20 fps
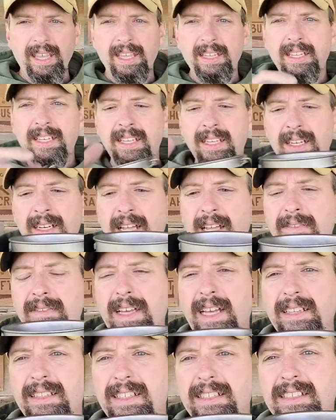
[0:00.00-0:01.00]
And then
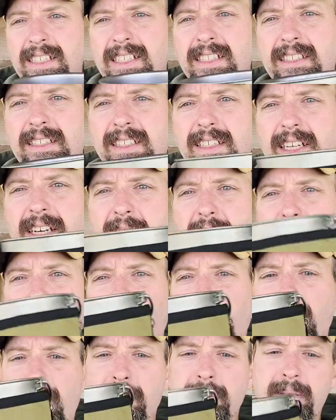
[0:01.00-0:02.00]
I've got this insulated
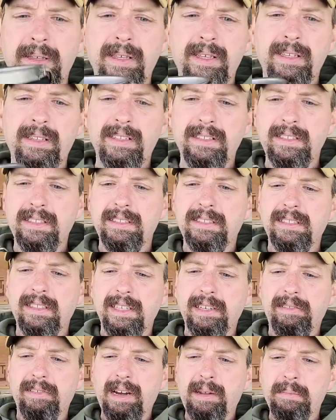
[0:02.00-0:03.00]
wrap. This
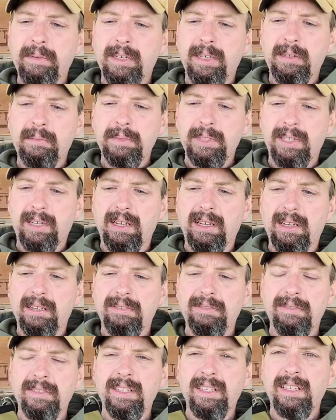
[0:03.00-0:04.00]
insulated wrap comes
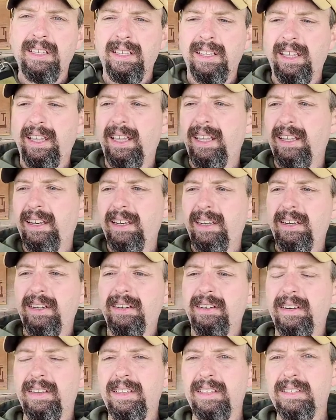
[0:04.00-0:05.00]
off, and
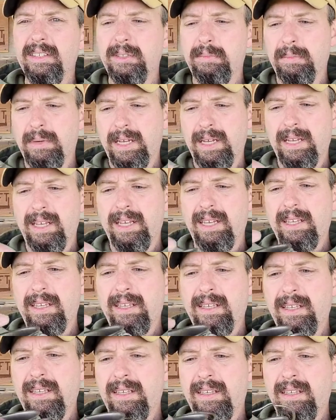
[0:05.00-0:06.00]
here is
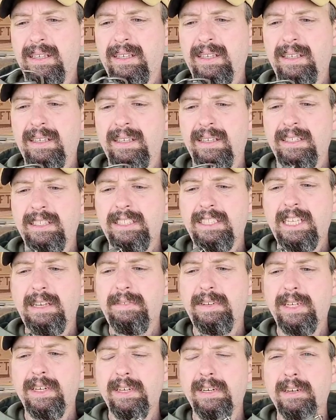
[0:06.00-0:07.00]
my
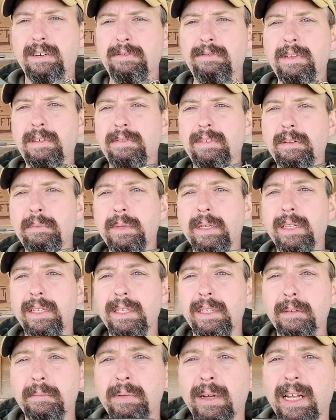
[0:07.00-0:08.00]
750
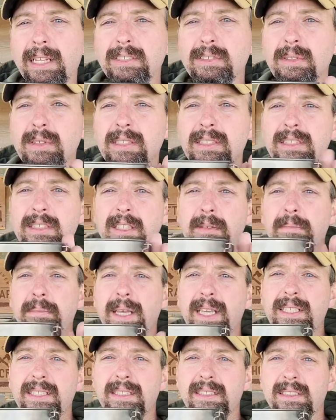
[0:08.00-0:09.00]
milliliter pot. So this is the
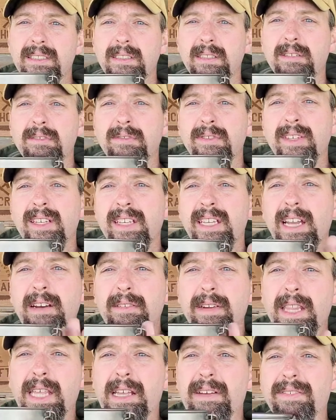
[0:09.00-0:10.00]
basis of
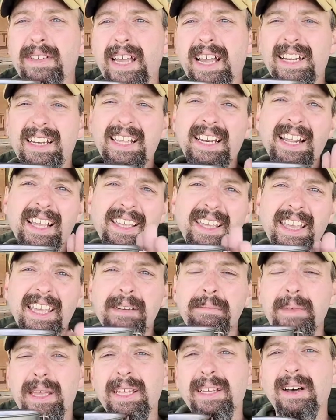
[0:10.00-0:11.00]
everything I've got, and I
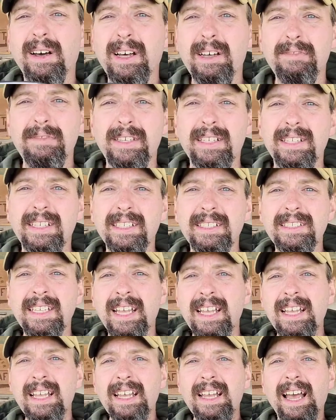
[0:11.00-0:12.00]
can make coffee in
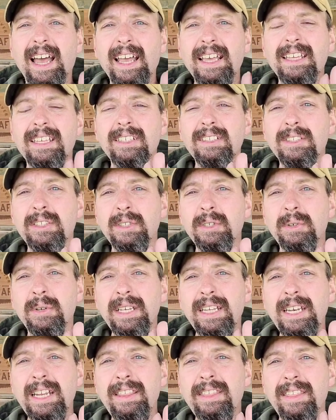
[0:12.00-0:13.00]
this. I can
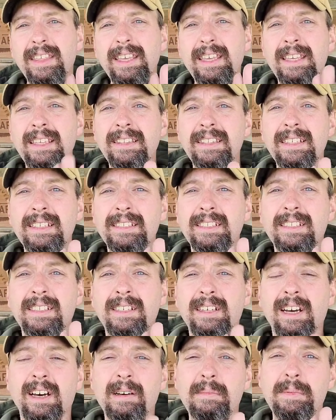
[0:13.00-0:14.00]
do anything in this
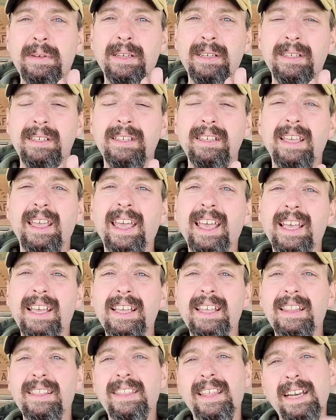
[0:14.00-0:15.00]
cup
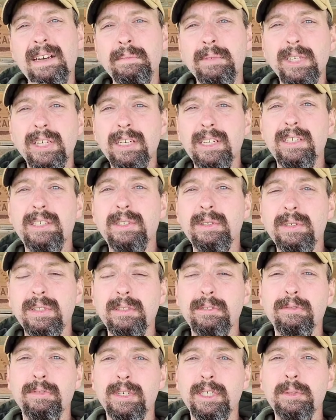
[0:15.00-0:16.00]
that I'm going to do
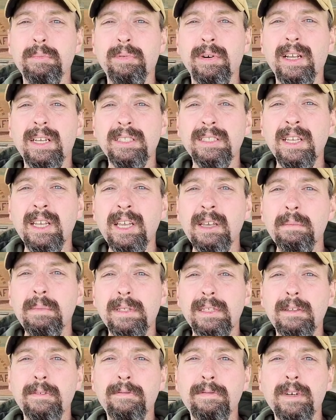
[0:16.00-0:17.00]
in the French press,
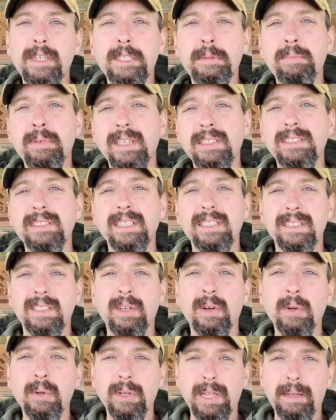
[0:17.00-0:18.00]
but the French press does
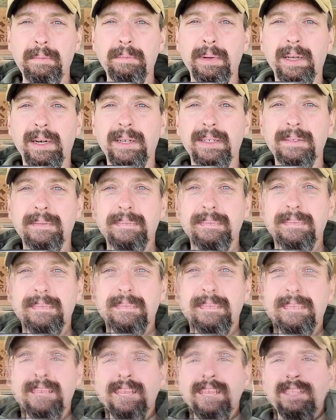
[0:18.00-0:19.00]
it a whole lot better.
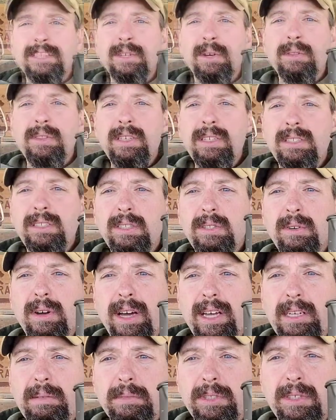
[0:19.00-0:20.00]
So these
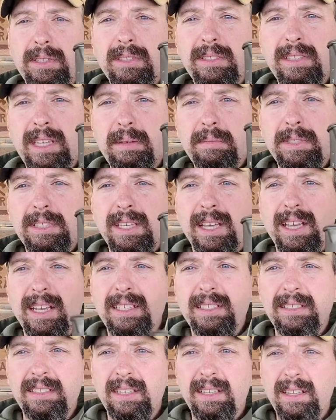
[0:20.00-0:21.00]
two items are the same
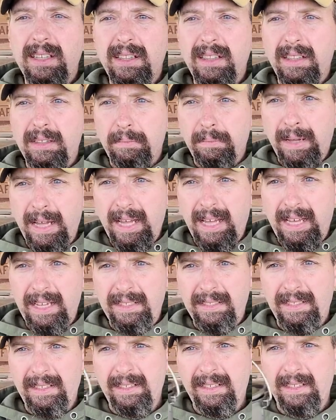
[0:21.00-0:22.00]
size. The
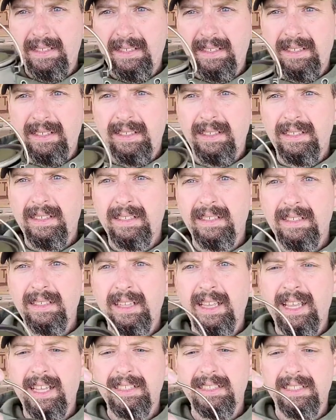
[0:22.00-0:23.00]
pot
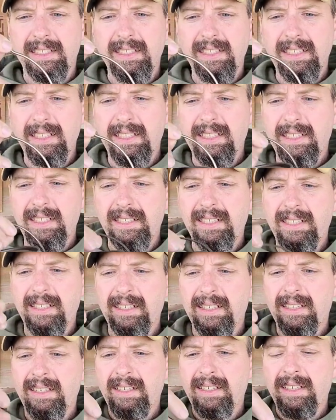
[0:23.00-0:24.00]
has a lid
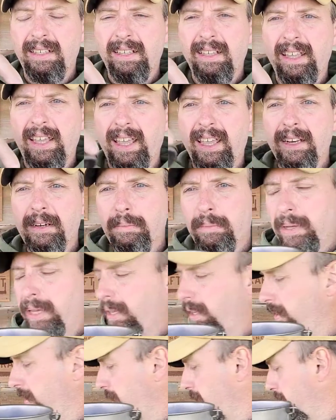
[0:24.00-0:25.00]
and a
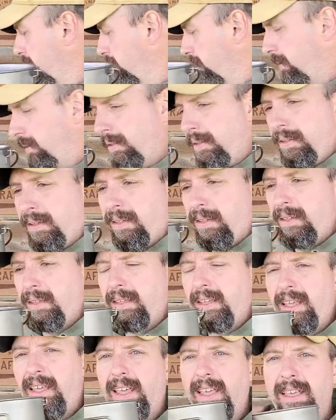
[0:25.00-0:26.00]
bail,
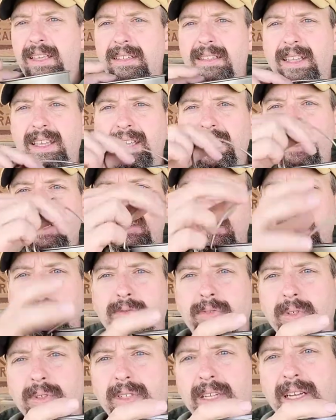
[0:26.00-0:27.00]
and the handles
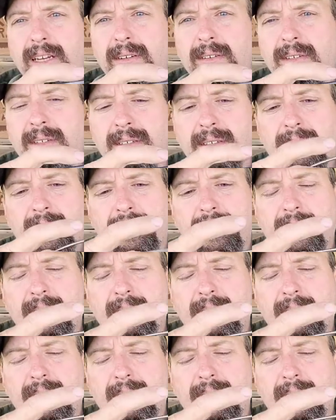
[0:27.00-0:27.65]
fold out.